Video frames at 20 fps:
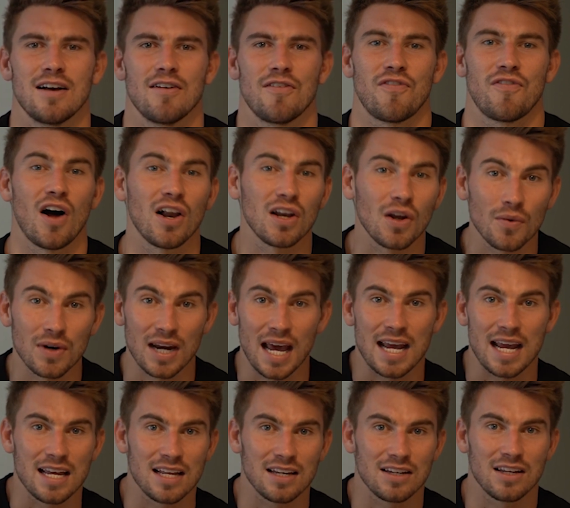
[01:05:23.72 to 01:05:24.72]
Follow
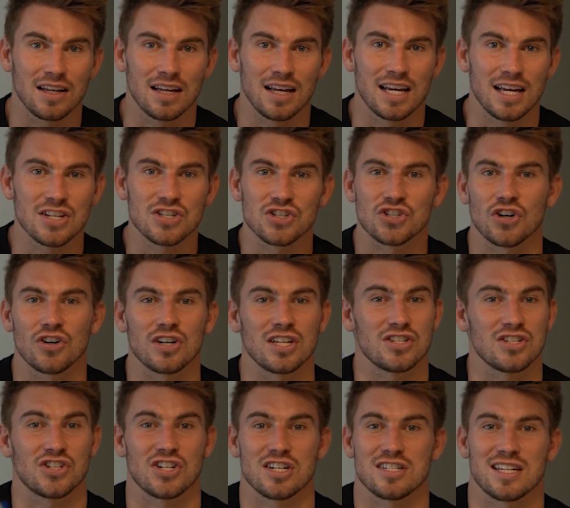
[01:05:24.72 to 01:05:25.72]
Nate his journey
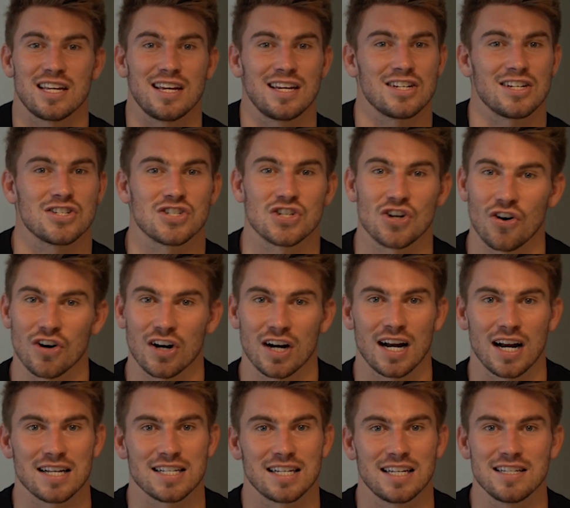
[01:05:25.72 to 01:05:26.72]
is just getting started
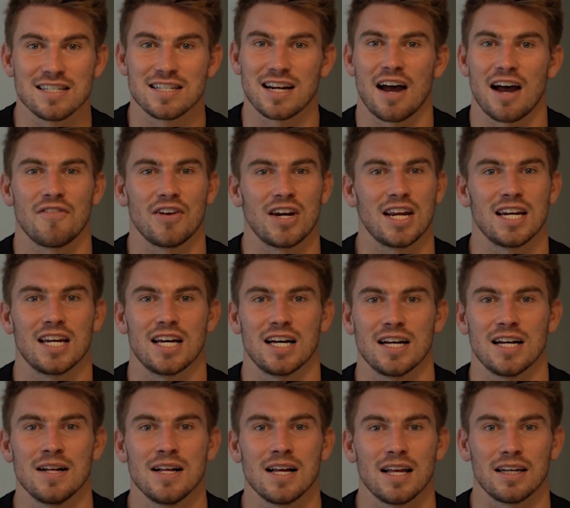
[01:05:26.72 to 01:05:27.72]
as he's diving into
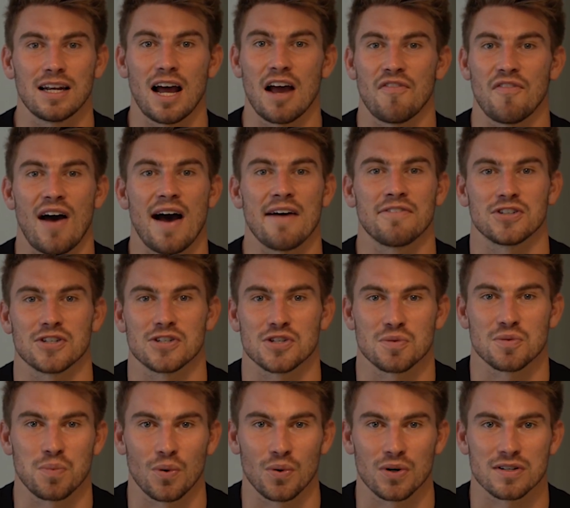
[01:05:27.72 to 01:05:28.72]
life after
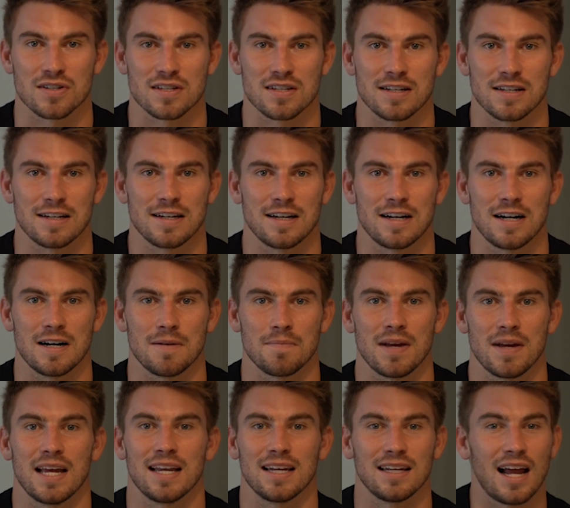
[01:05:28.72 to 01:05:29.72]
sports. Um,
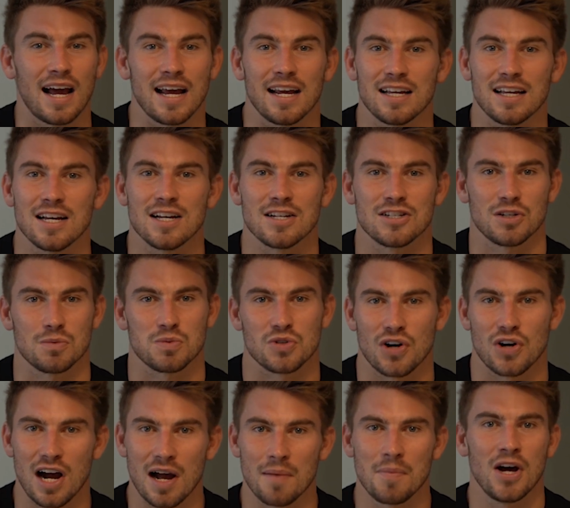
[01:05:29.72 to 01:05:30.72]
and like,
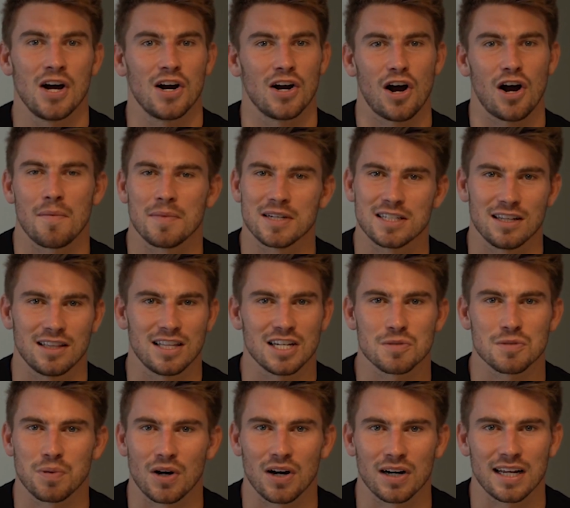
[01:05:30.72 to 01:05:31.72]
subscribe, comment to
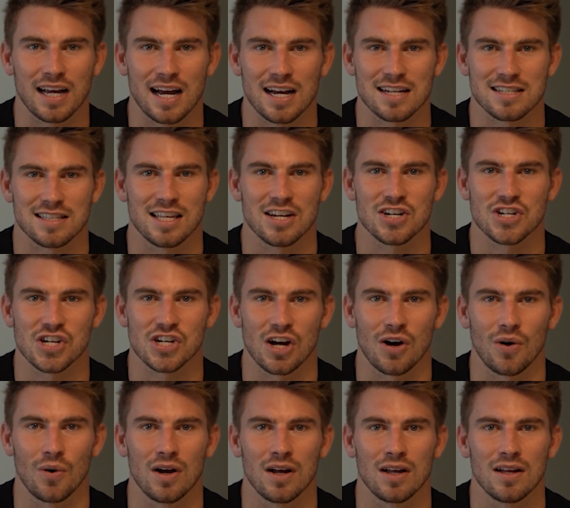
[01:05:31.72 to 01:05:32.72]
this podcast, this
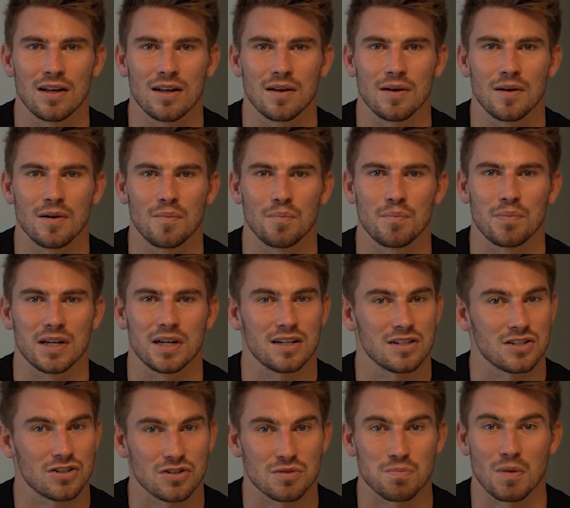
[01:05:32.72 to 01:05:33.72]
show,
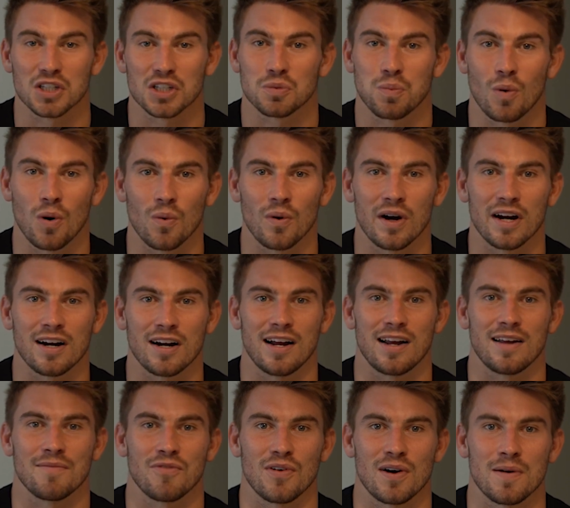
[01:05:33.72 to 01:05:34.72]
because there's much more where it
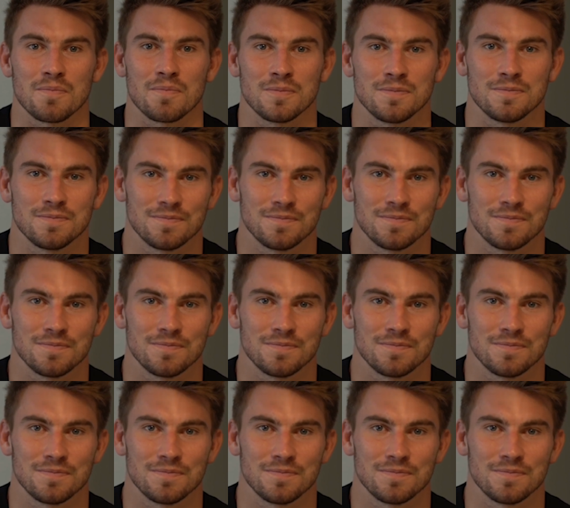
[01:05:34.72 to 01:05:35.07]
came from.